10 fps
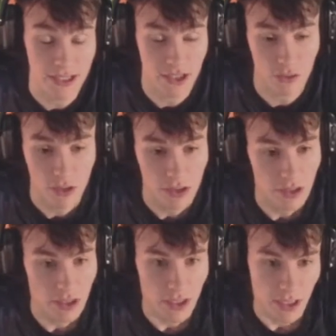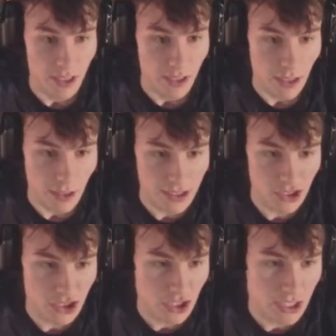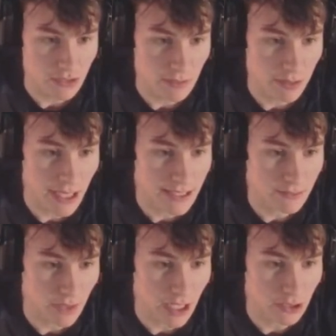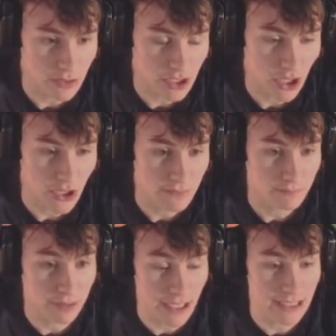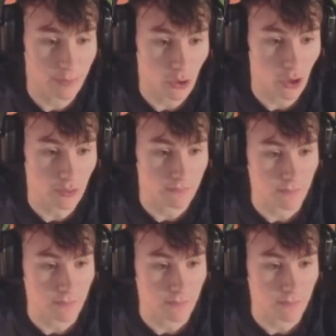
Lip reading: So let's just see. So Ronaldo has now played the ball.